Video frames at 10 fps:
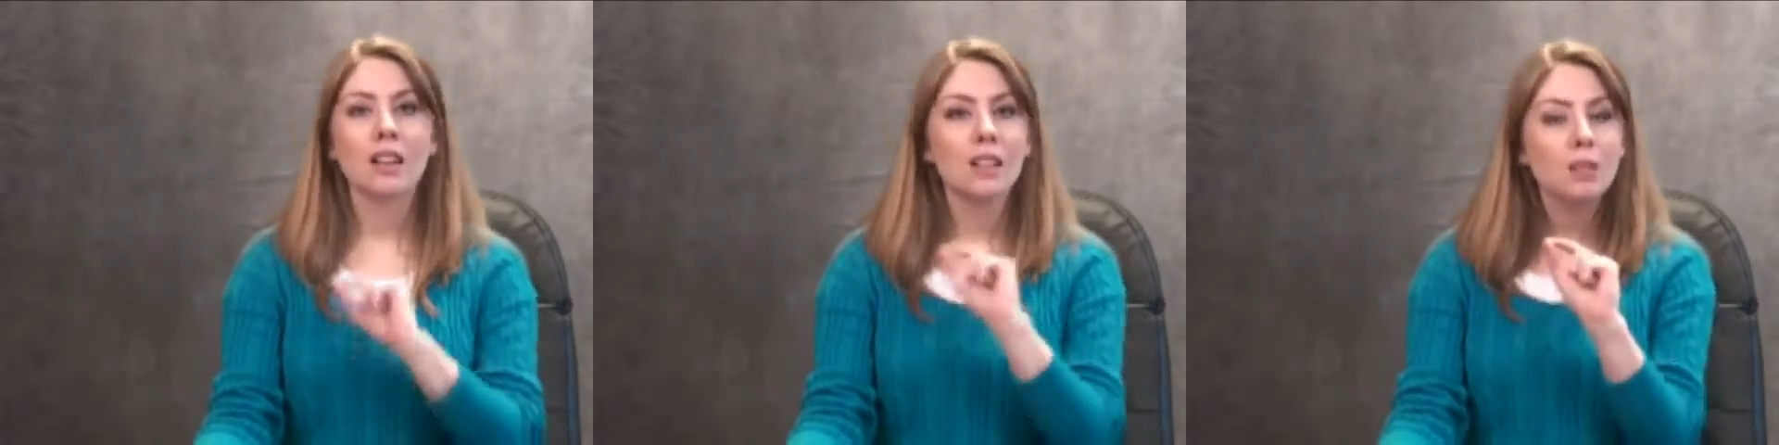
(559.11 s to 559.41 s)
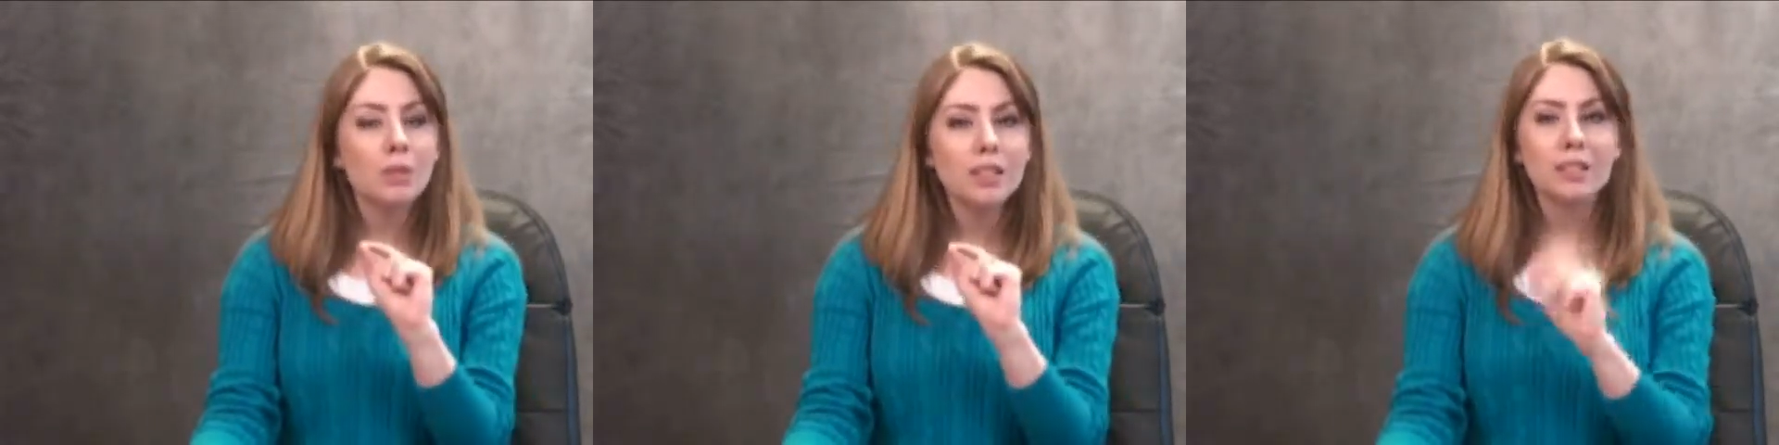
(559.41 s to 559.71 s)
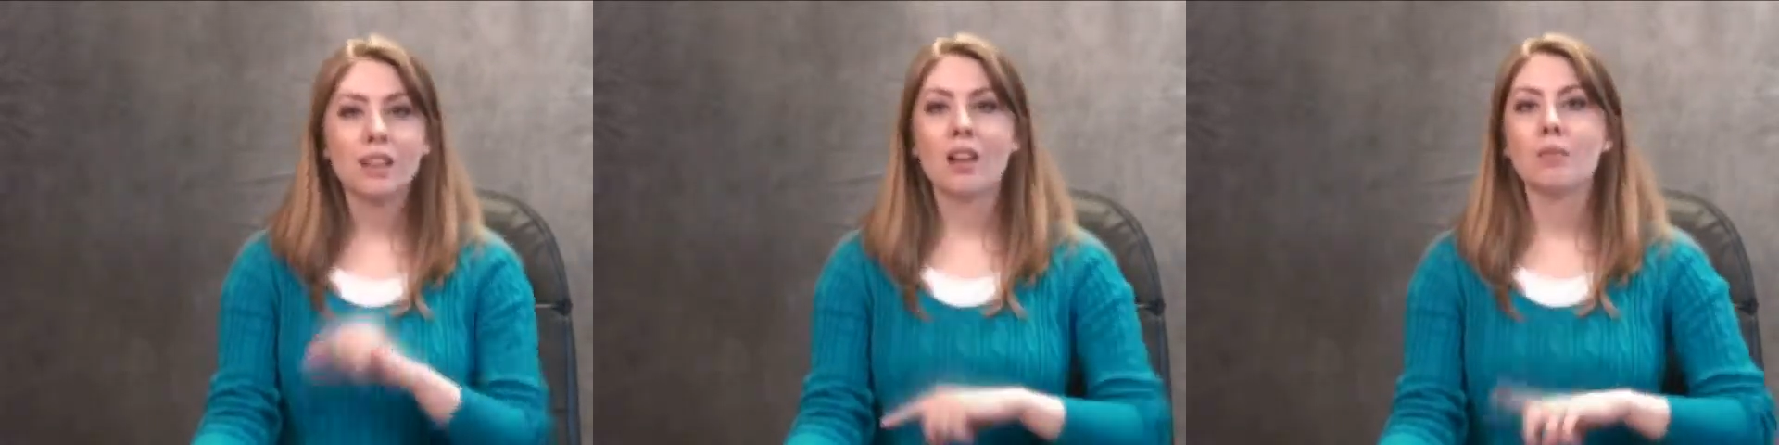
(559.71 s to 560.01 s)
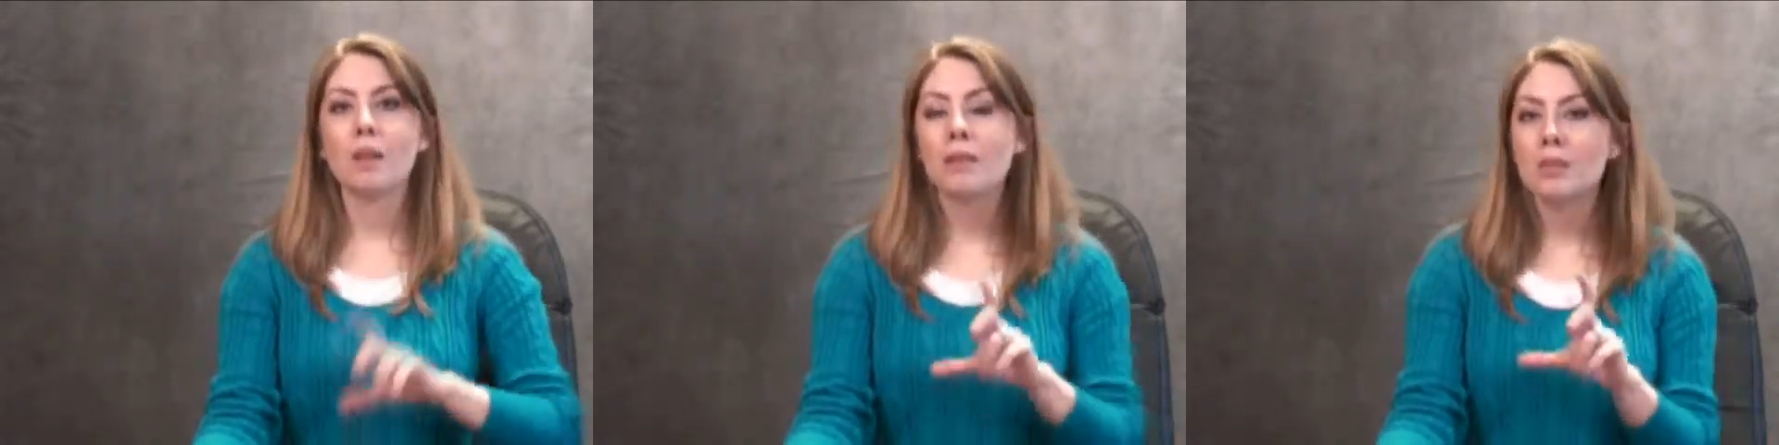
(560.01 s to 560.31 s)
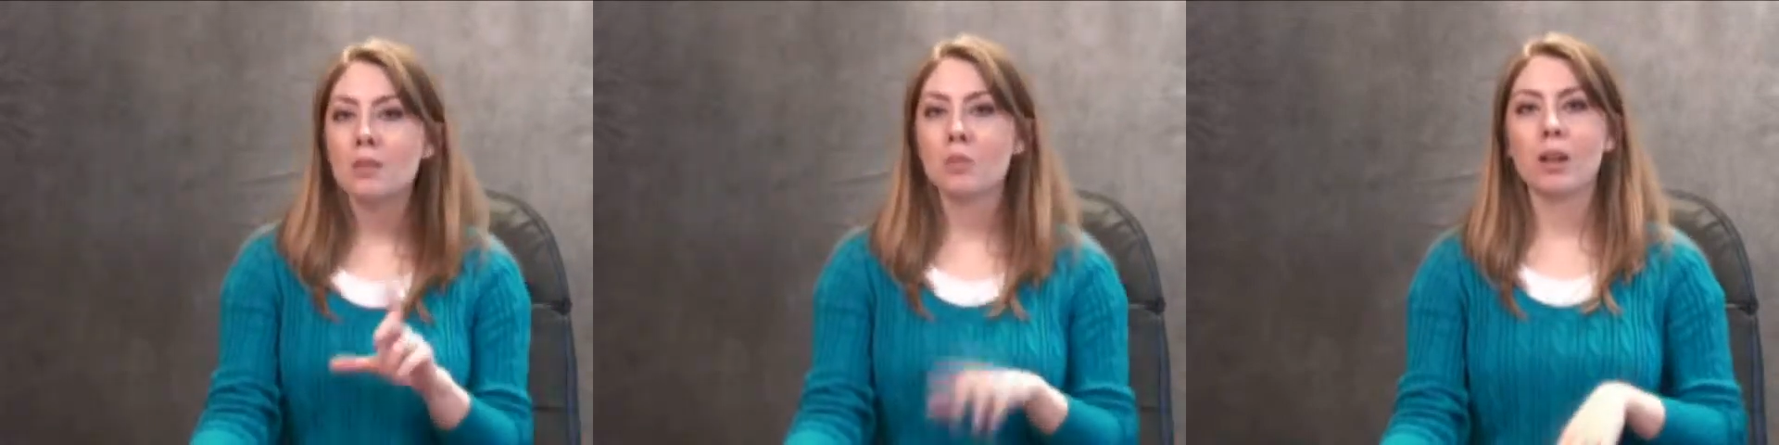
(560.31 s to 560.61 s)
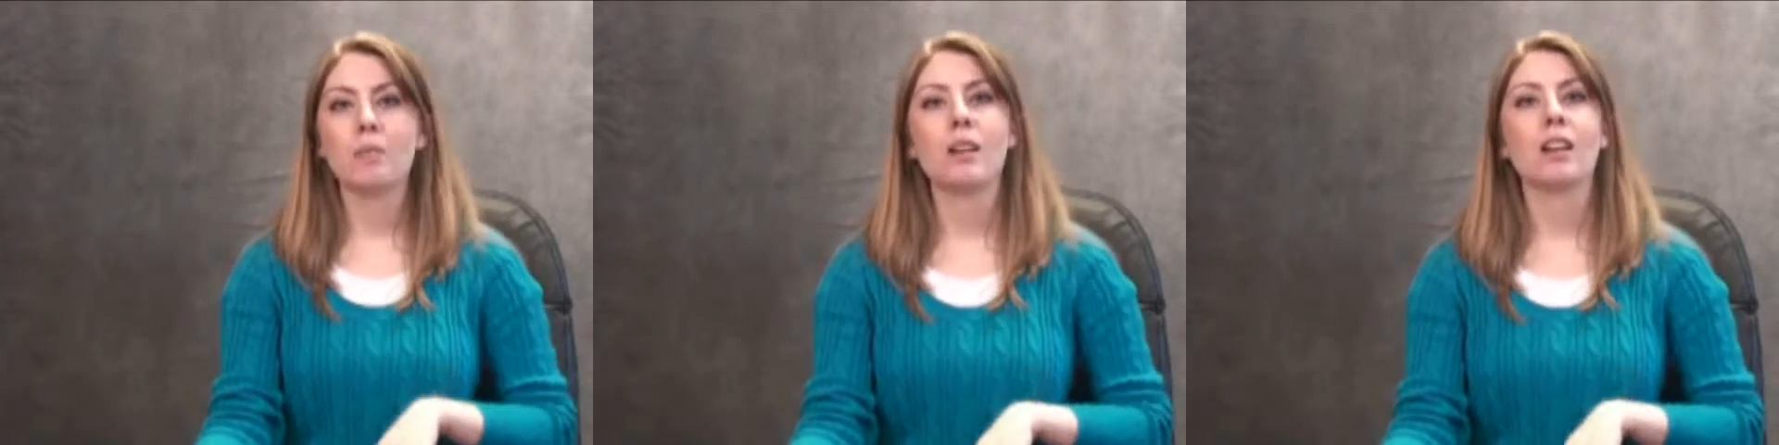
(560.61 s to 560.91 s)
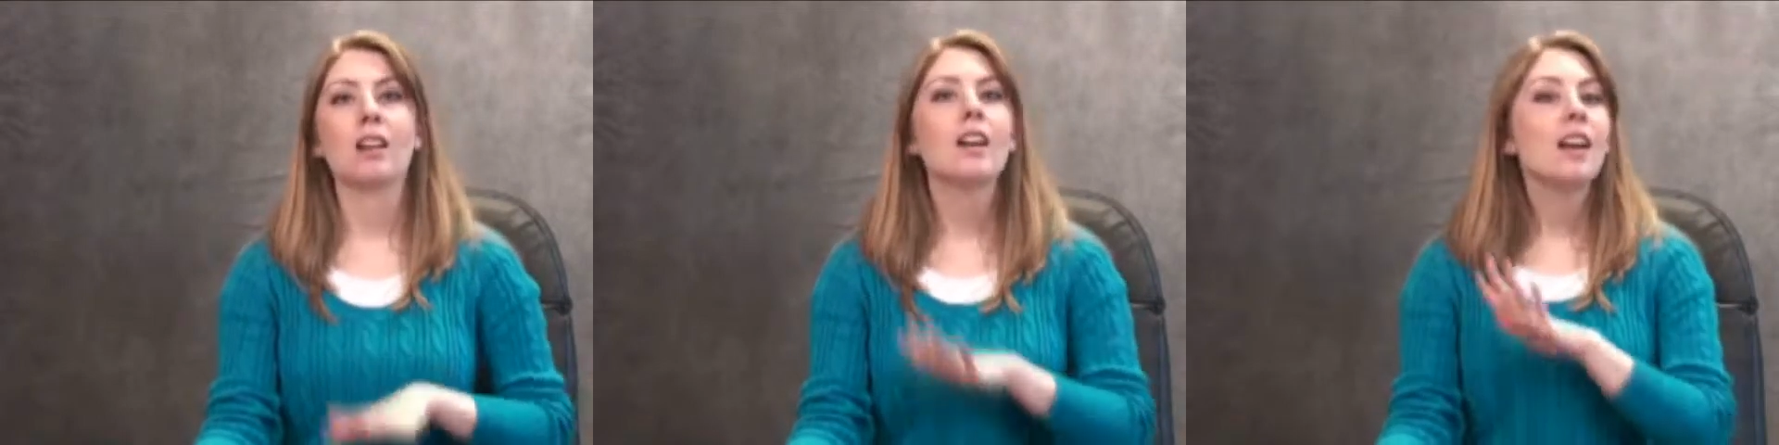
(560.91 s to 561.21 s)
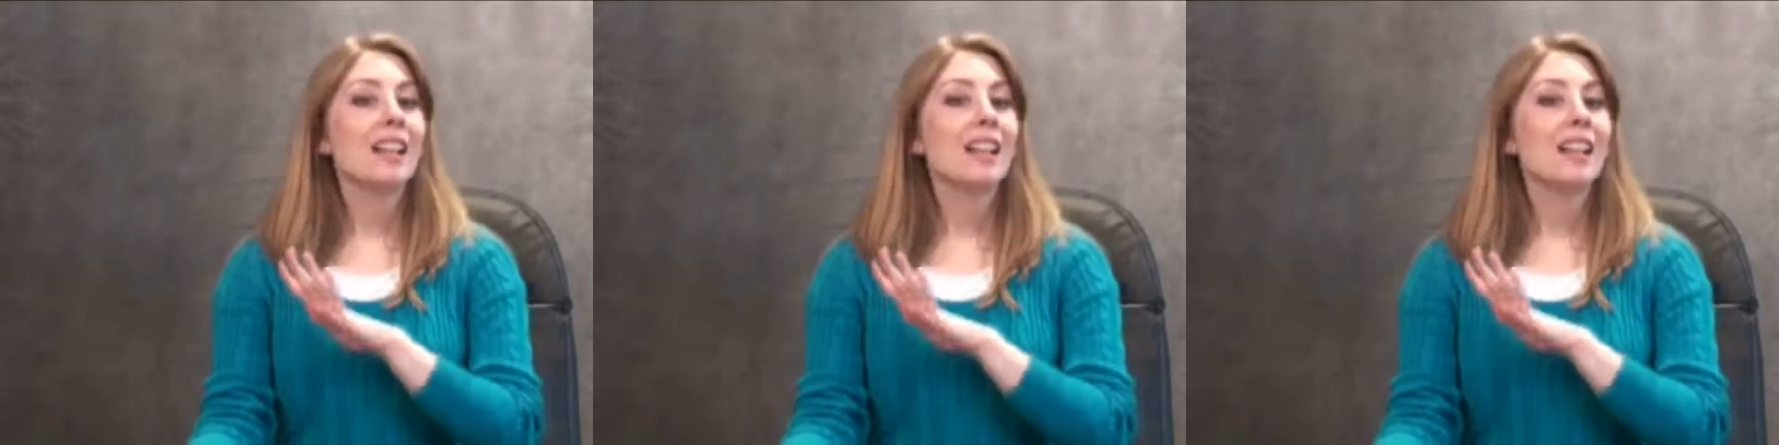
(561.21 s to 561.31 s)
a little bit of salt, maybe some spray butter.